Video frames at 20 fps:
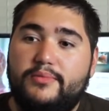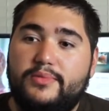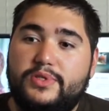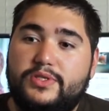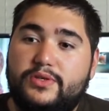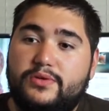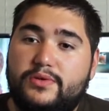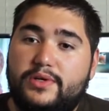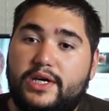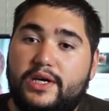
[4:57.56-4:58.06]

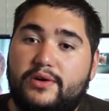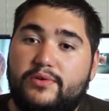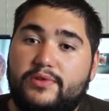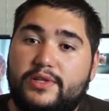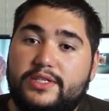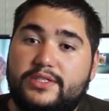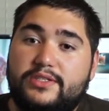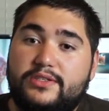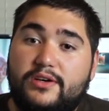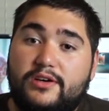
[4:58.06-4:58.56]
So now
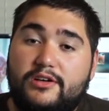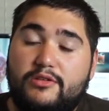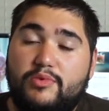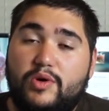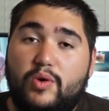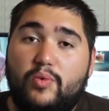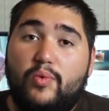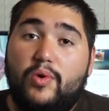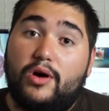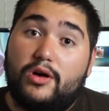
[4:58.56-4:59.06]
let's talk
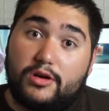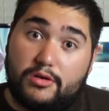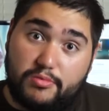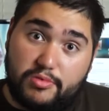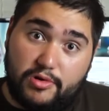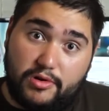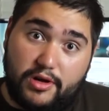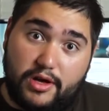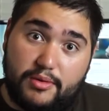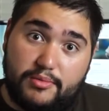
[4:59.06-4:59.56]
about water
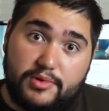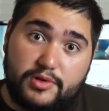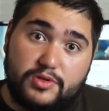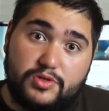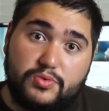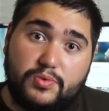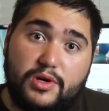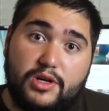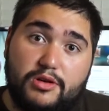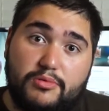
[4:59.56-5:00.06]

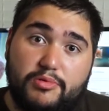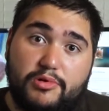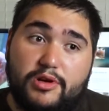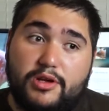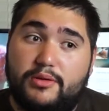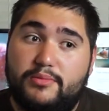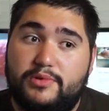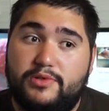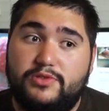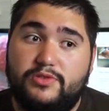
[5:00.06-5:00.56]
parameters. Water
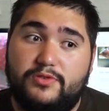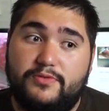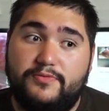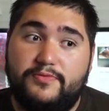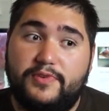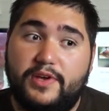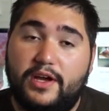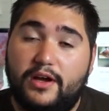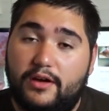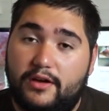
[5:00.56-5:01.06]
parameters are
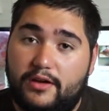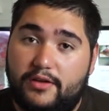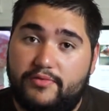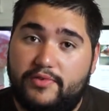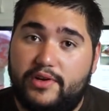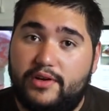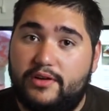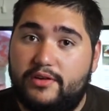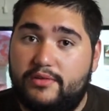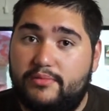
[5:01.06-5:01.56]
very,
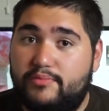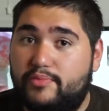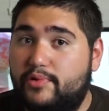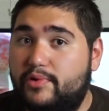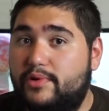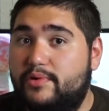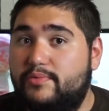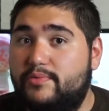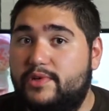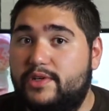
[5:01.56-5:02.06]
very
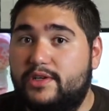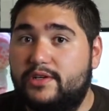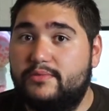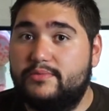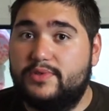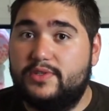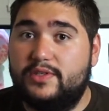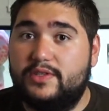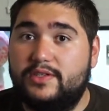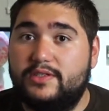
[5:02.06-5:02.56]
important when it
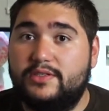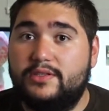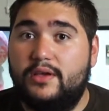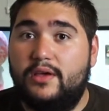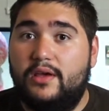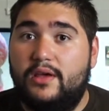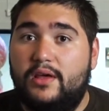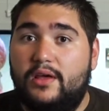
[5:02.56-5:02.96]
comes to this.